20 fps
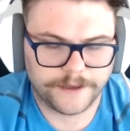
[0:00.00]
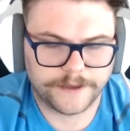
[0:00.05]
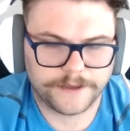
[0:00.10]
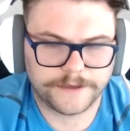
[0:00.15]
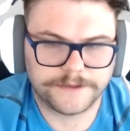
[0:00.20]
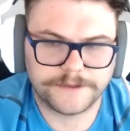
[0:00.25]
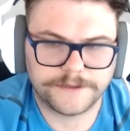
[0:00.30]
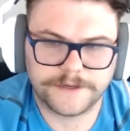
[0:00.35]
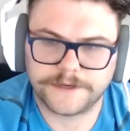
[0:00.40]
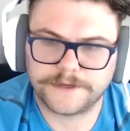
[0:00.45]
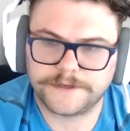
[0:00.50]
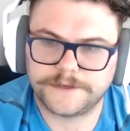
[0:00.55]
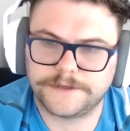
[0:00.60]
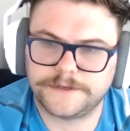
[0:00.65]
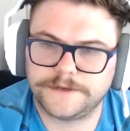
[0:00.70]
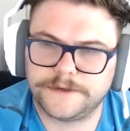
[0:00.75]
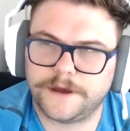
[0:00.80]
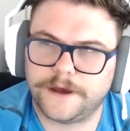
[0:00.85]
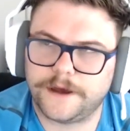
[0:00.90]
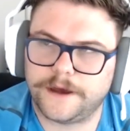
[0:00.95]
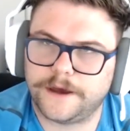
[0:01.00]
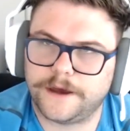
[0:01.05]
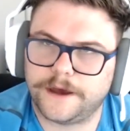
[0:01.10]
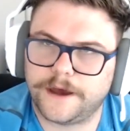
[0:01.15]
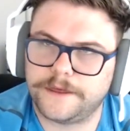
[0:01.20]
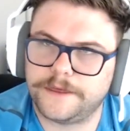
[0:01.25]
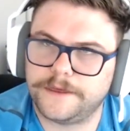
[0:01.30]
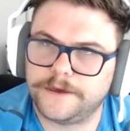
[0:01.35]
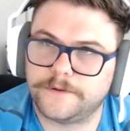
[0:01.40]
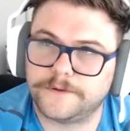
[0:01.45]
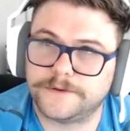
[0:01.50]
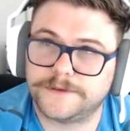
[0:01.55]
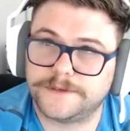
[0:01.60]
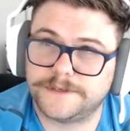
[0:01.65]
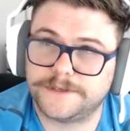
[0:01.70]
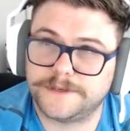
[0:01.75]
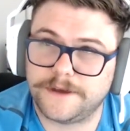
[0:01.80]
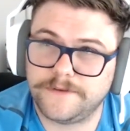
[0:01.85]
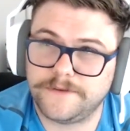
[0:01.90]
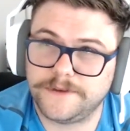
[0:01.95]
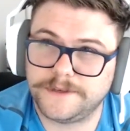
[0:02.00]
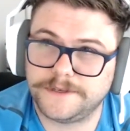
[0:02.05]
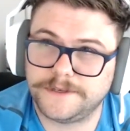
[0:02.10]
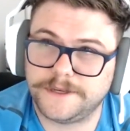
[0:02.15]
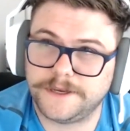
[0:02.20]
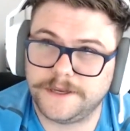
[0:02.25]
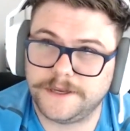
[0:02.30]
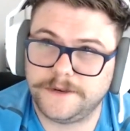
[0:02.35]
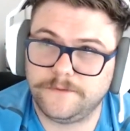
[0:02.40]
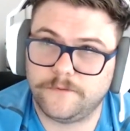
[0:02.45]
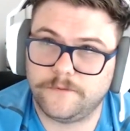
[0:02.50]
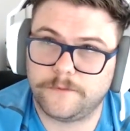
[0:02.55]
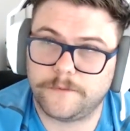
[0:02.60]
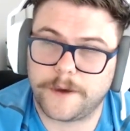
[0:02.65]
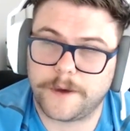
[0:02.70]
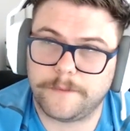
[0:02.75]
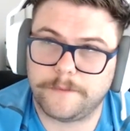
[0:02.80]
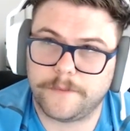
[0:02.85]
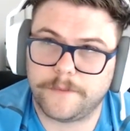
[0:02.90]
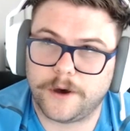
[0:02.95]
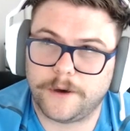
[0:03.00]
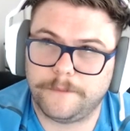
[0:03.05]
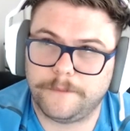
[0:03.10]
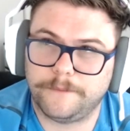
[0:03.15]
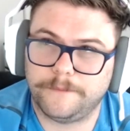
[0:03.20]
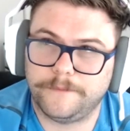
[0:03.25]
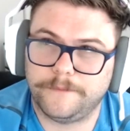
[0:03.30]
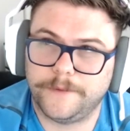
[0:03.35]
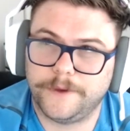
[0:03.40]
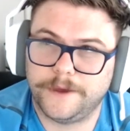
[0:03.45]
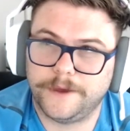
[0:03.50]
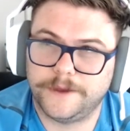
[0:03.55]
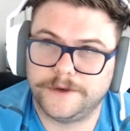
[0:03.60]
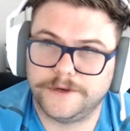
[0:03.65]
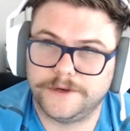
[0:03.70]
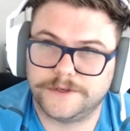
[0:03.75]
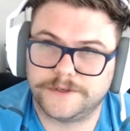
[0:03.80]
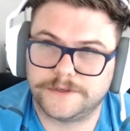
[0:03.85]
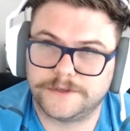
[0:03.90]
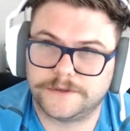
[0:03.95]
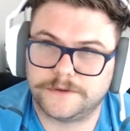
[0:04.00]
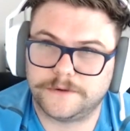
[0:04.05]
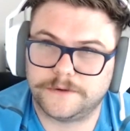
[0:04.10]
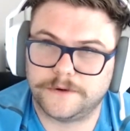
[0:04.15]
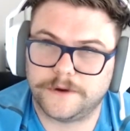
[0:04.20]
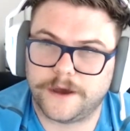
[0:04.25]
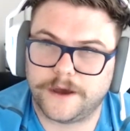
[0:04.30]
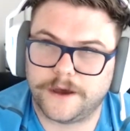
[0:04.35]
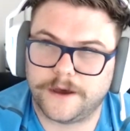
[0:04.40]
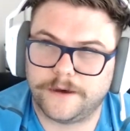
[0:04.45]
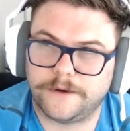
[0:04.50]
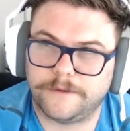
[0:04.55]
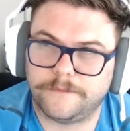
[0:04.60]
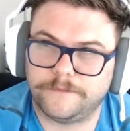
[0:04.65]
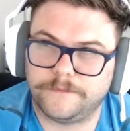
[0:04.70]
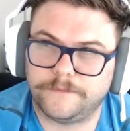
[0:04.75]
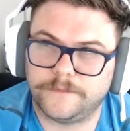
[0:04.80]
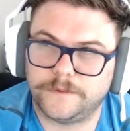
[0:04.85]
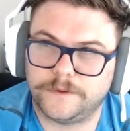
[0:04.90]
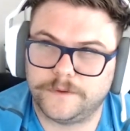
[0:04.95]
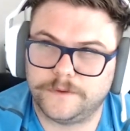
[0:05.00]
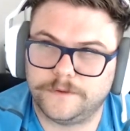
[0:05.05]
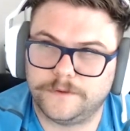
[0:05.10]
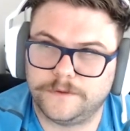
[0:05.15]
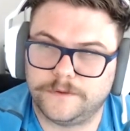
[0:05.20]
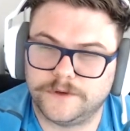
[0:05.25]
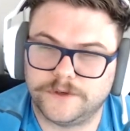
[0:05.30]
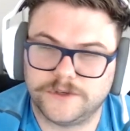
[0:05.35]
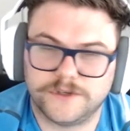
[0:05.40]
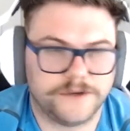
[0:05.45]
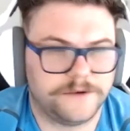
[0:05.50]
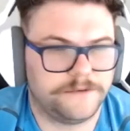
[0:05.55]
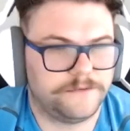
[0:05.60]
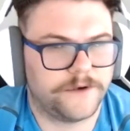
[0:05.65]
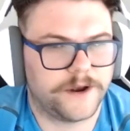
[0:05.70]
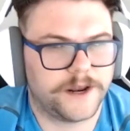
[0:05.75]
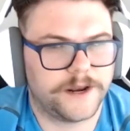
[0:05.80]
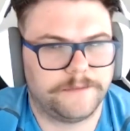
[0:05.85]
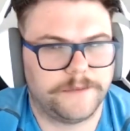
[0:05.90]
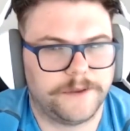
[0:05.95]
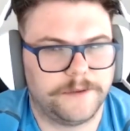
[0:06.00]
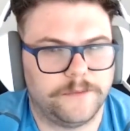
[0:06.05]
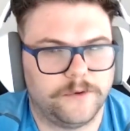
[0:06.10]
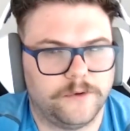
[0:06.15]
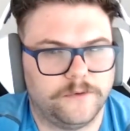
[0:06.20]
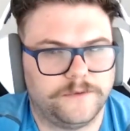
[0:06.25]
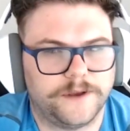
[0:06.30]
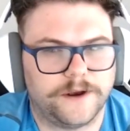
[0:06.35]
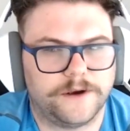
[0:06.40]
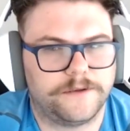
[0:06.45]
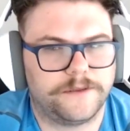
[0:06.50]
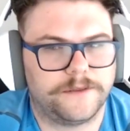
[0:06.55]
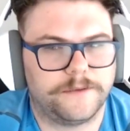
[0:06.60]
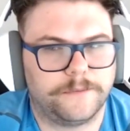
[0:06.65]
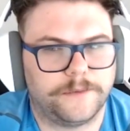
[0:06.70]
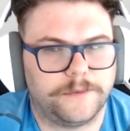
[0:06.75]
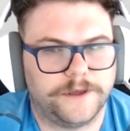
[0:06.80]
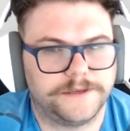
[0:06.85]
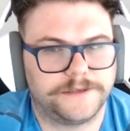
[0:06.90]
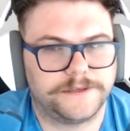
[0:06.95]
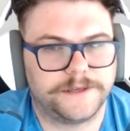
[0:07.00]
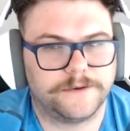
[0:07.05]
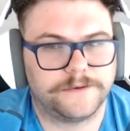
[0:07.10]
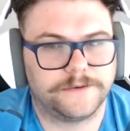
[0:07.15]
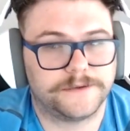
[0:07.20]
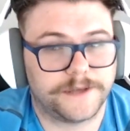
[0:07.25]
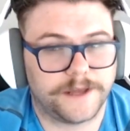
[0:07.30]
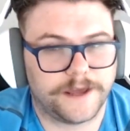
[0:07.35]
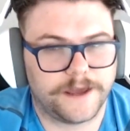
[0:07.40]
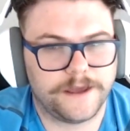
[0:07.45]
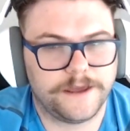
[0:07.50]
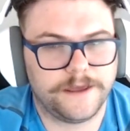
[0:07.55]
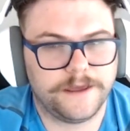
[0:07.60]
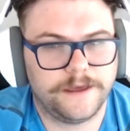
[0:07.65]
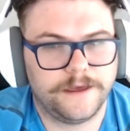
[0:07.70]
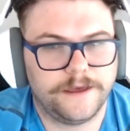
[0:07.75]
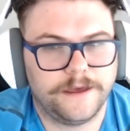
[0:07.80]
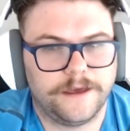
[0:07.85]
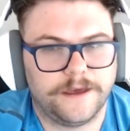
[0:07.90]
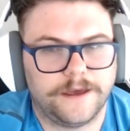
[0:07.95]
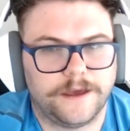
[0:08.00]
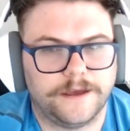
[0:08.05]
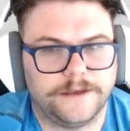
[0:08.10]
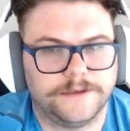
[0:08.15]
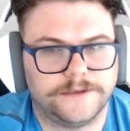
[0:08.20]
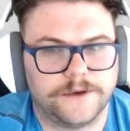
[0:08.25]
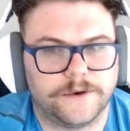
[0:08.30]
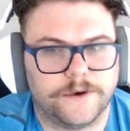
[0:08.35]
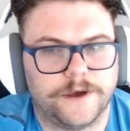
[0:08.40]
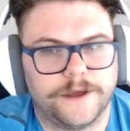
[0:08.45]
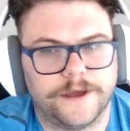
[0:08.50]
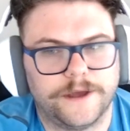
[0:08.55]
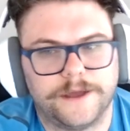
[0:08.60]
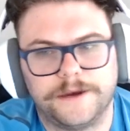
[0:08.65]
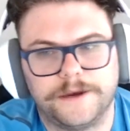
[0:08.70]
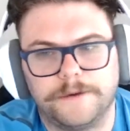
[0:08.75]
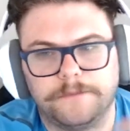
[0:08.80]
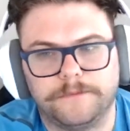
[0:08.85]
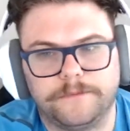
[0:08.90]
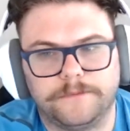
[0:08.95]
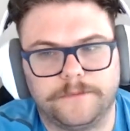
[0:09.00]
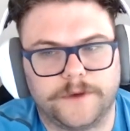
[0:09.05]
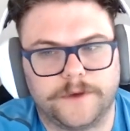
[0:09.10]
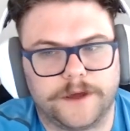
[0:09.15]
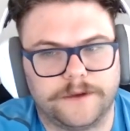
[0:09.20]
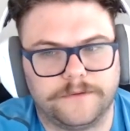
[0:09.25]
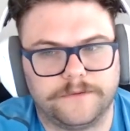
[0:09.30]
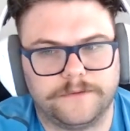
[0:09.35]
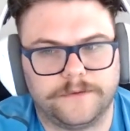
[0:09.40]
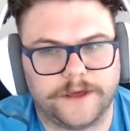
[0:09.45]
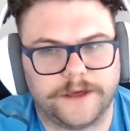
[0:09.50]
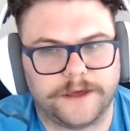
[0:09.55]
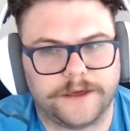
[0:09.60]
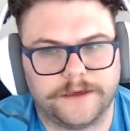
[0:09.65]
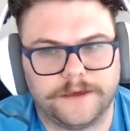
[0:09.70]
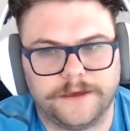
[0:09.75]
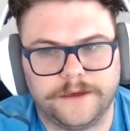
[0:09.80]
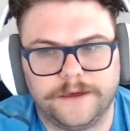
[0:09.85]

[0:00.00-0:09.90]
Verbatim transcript: six, uh, I think I was 17 when my mom just um, she randomly moved out of the place that I was staying, and so I ended up kind of like